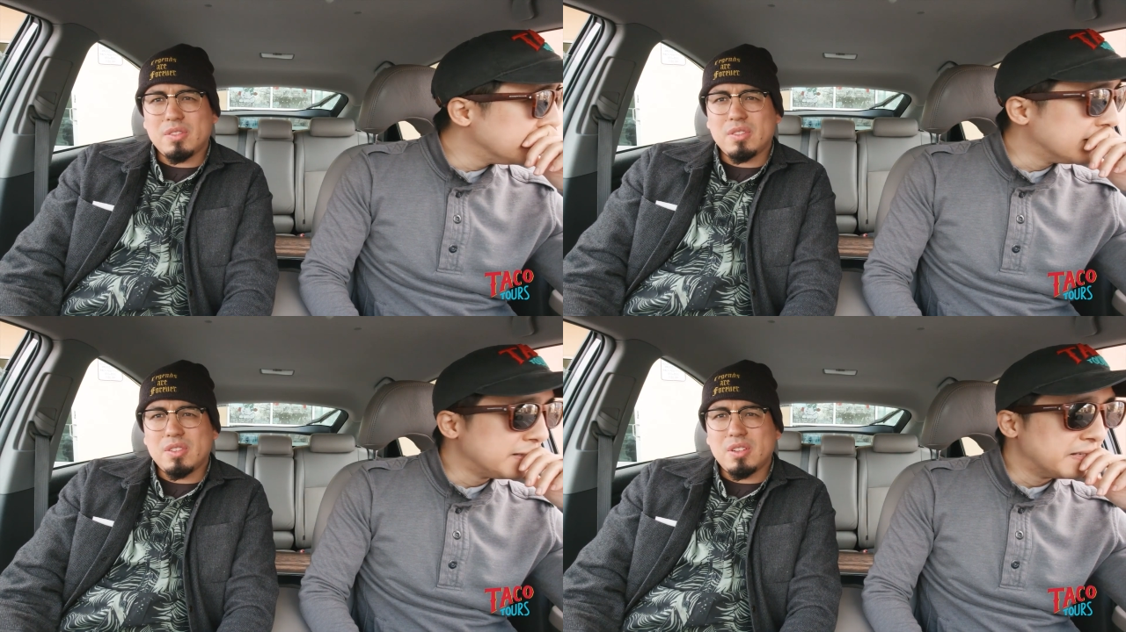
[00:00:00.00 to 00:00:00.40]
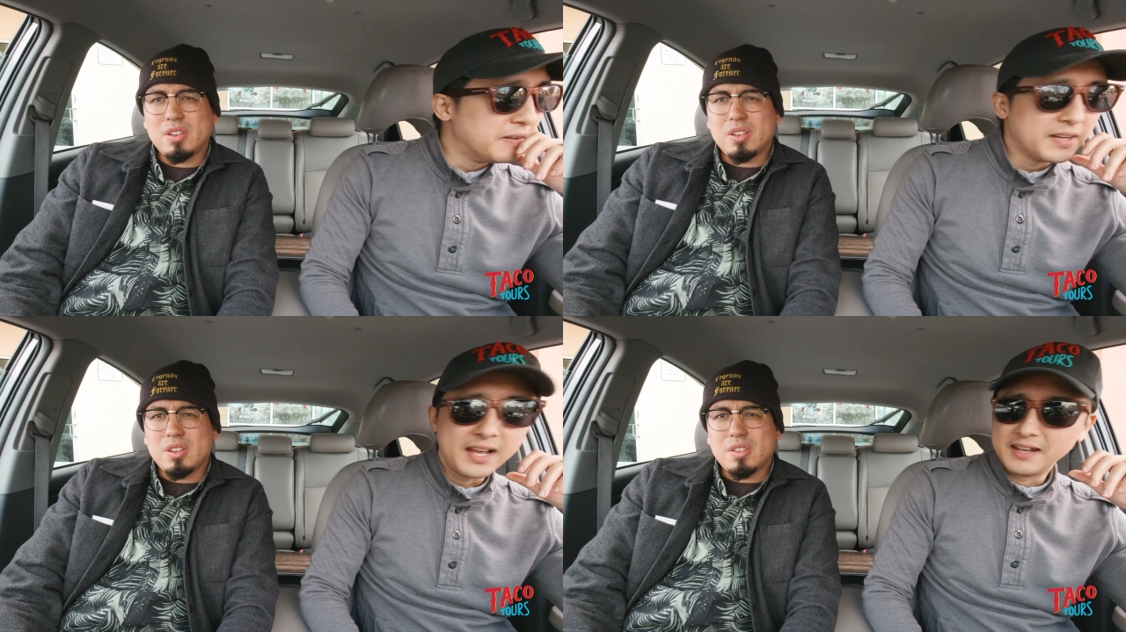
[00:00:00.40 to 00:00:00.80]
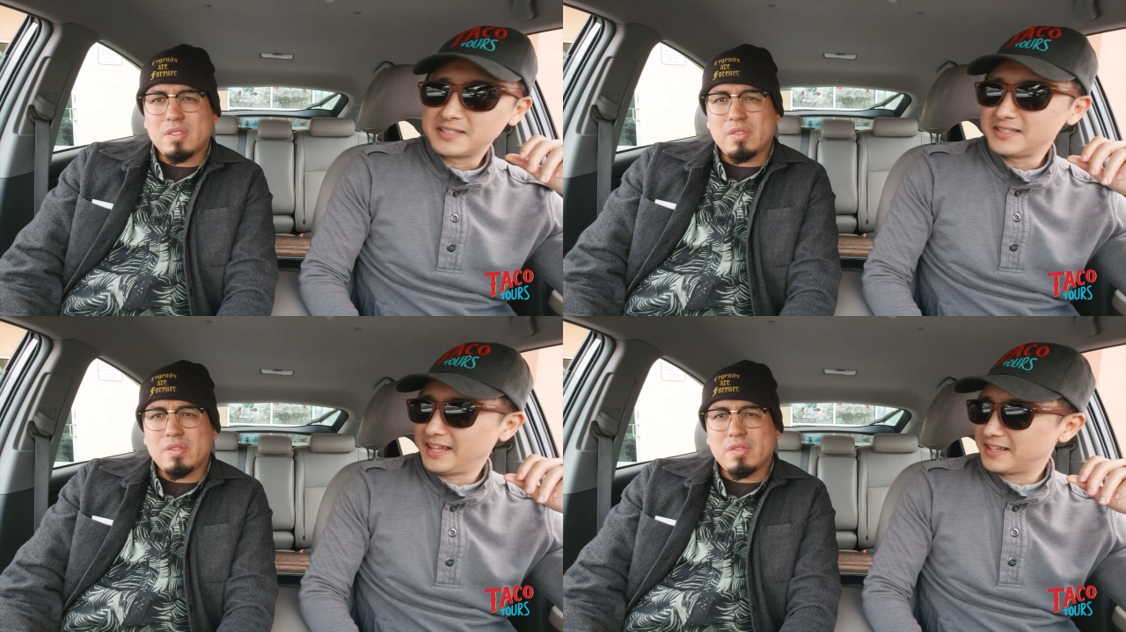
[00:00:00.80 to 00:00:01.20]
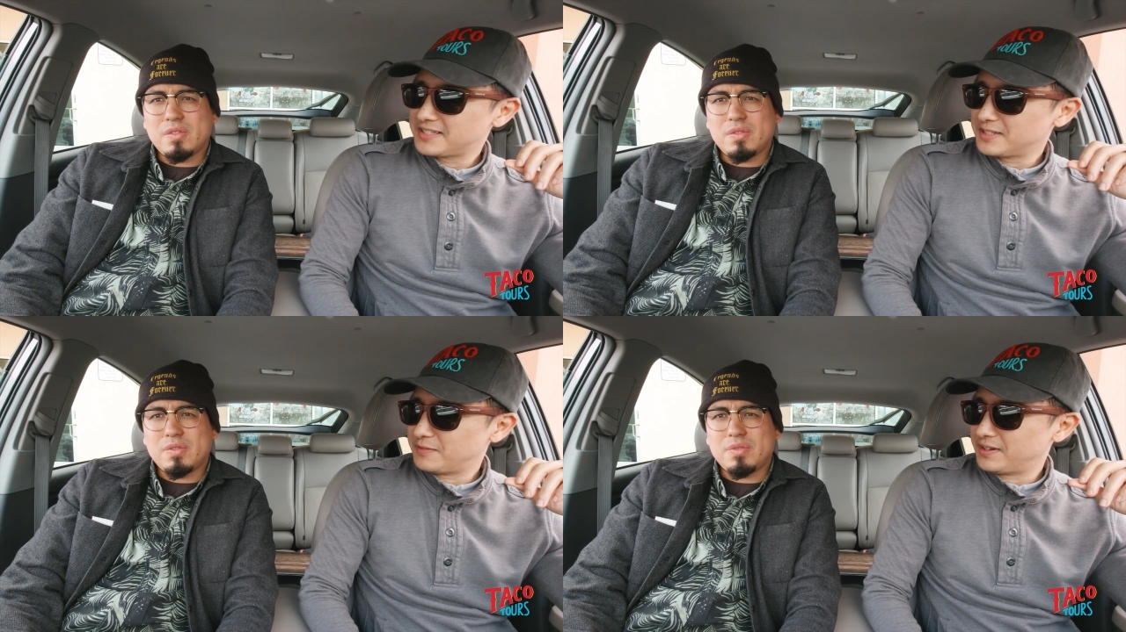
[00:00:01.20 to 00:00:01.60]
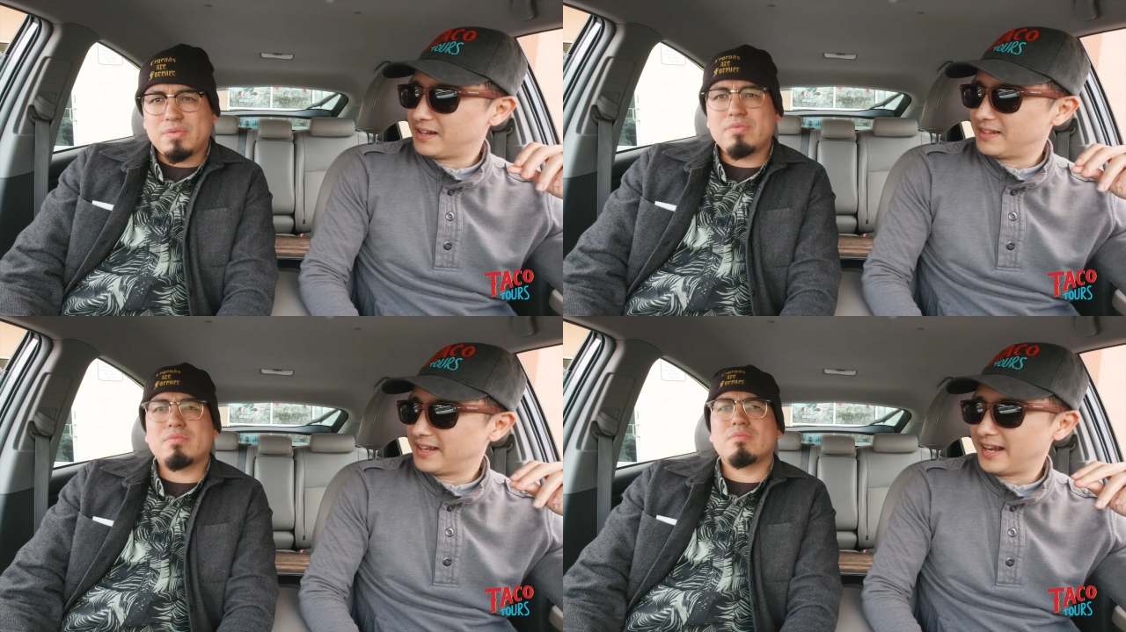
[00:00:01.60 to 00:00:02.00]
Speaker 1: And you know, it kind of stinks over
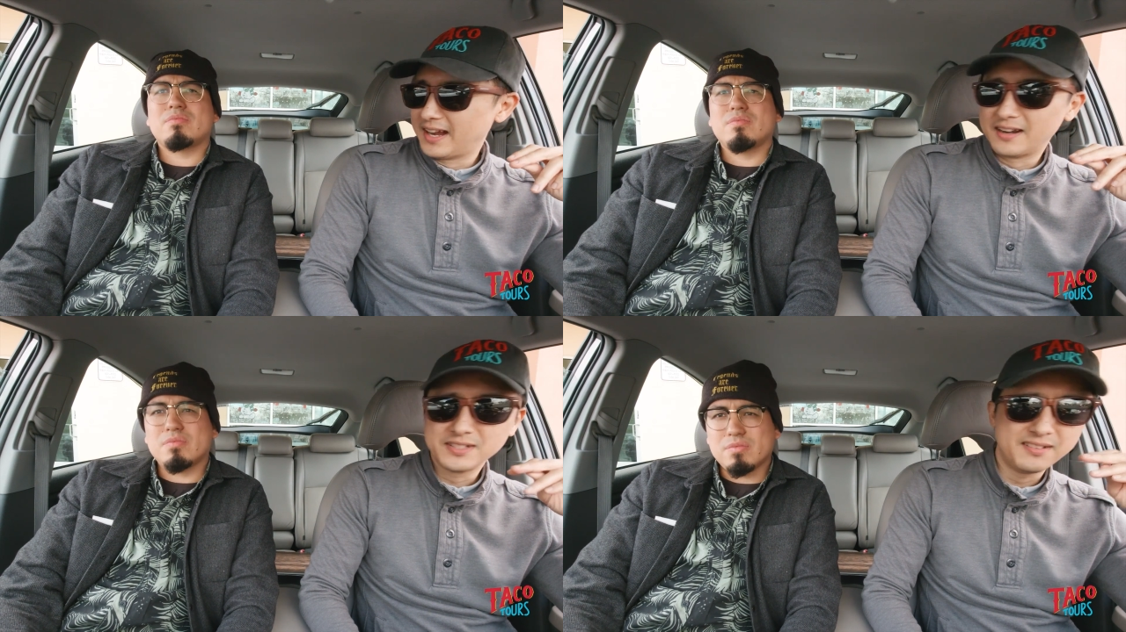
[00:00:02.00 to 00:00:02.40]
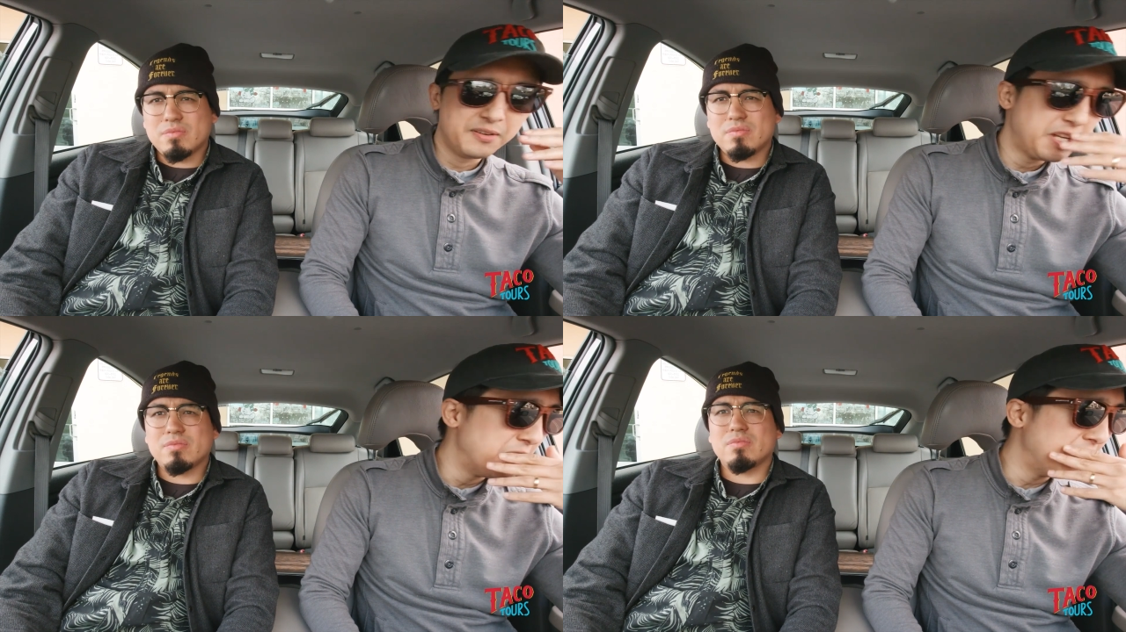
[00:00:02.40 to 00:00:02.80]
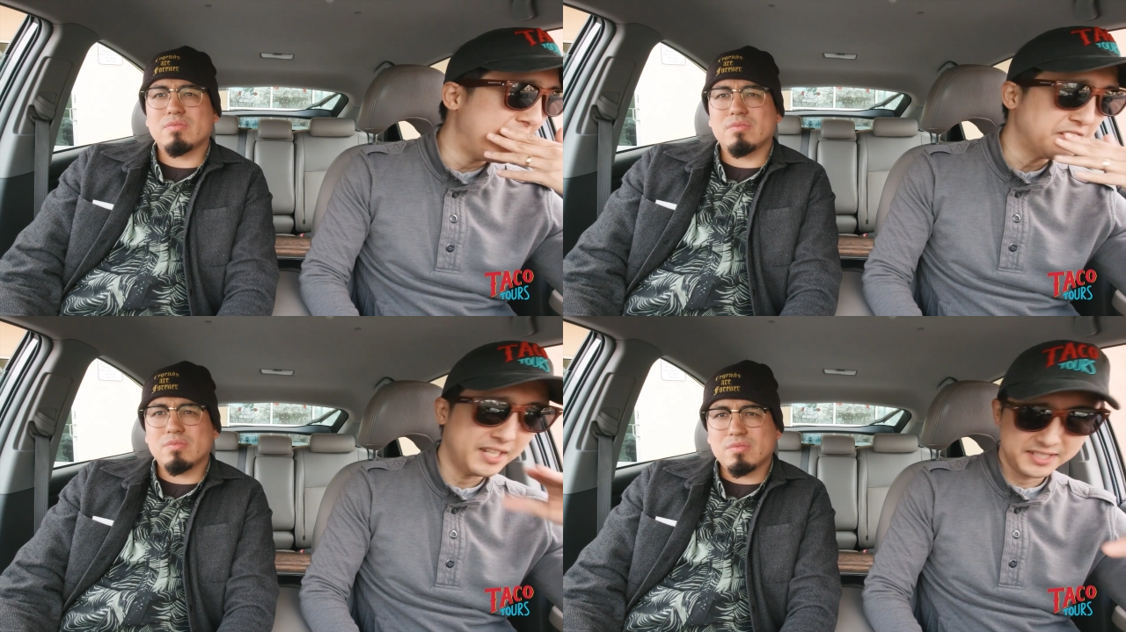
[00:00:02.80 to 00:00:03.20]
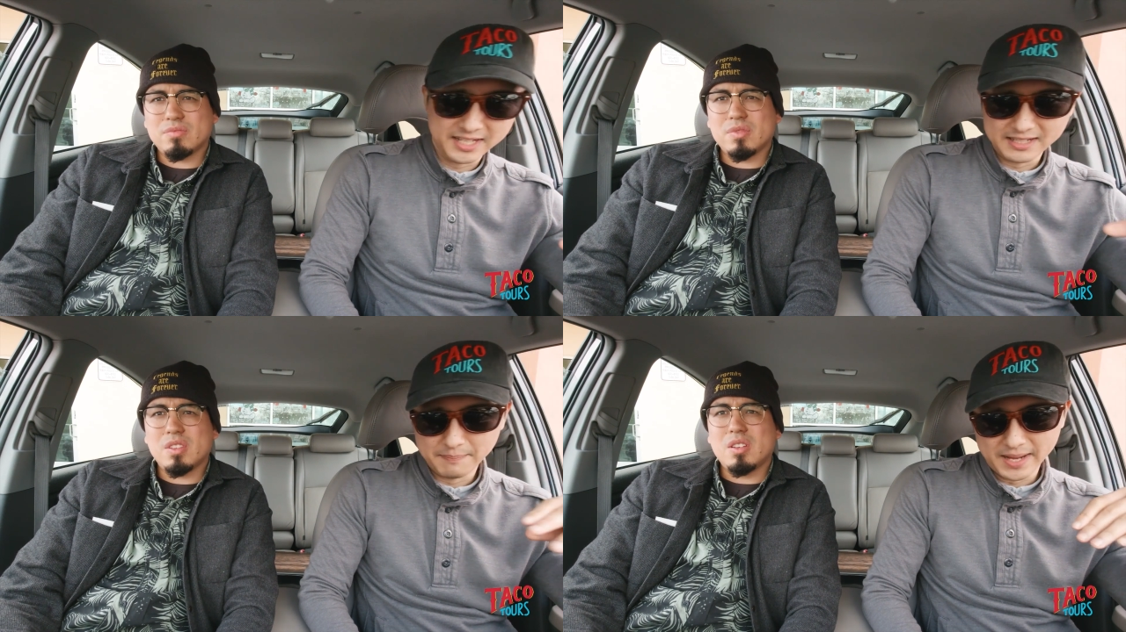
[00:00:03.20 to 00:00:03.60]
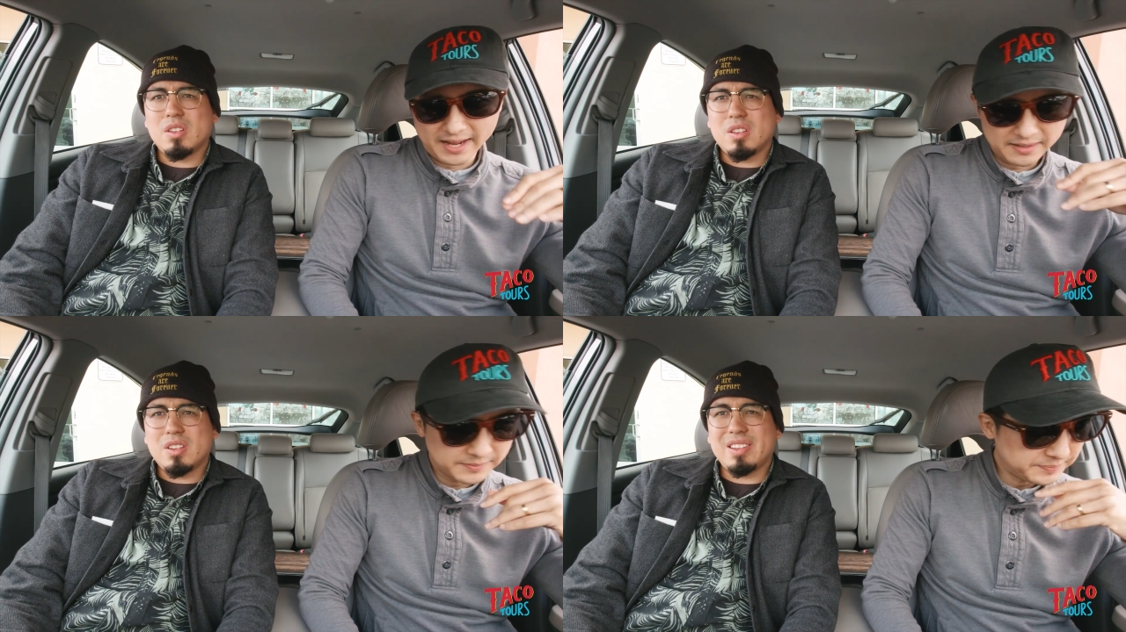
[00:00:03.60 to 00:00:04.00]
there the air. So mm. you know what? Hmm. Actually, I take that back.